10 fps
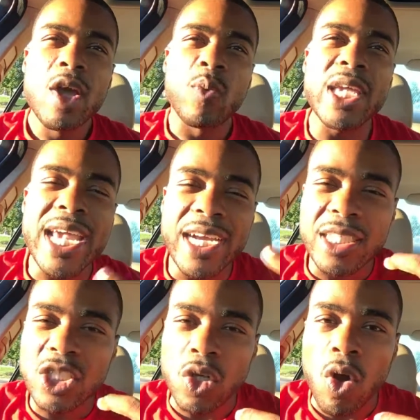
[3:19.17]
We hear
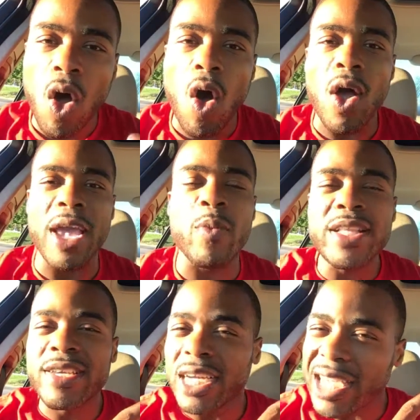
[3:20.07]
this law and we
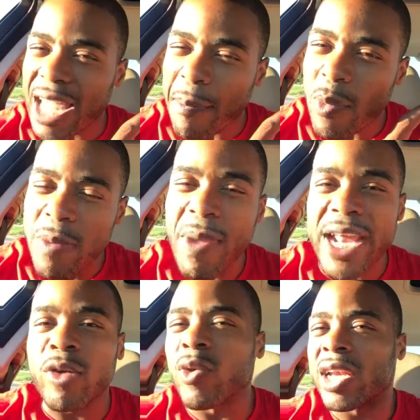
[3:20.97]
took it and we
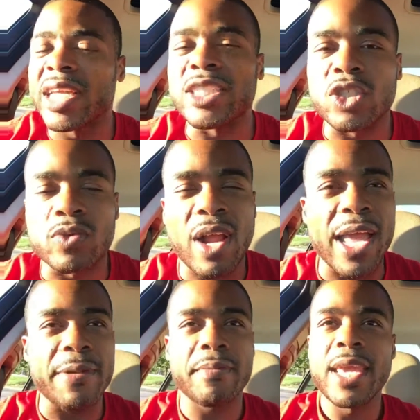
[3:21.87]
made it religious,
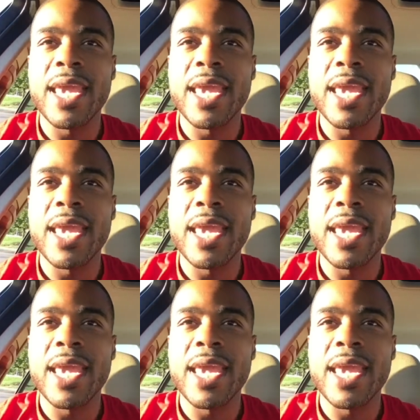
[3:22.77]
right?